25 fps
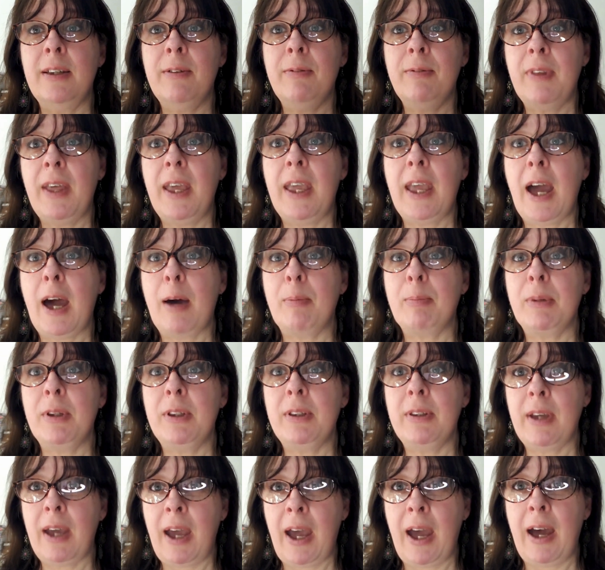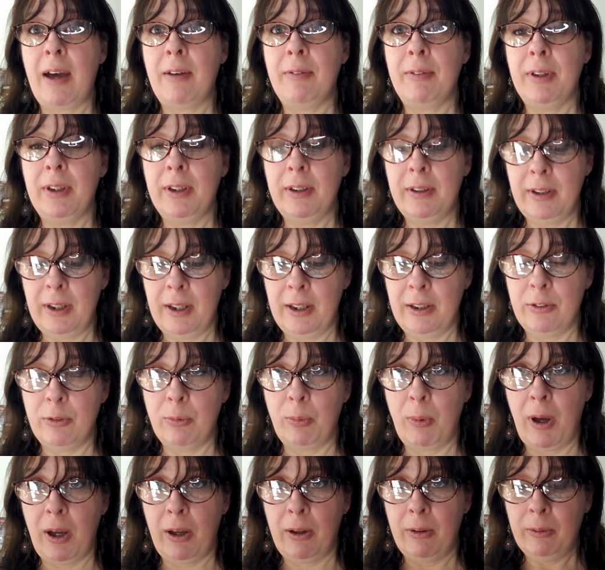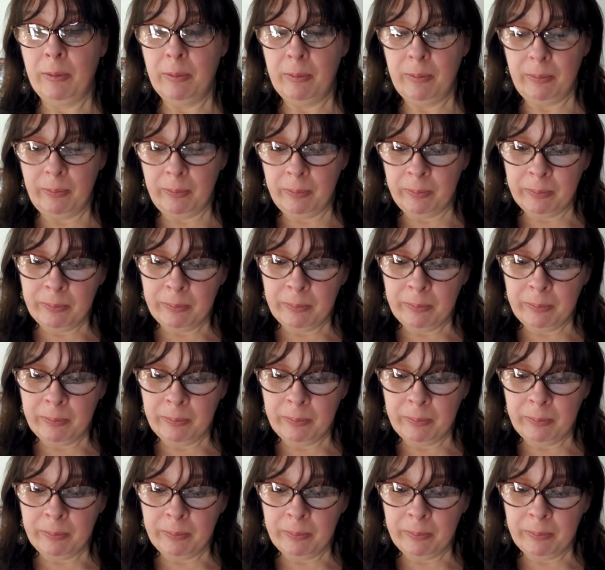if they happen to have it as well.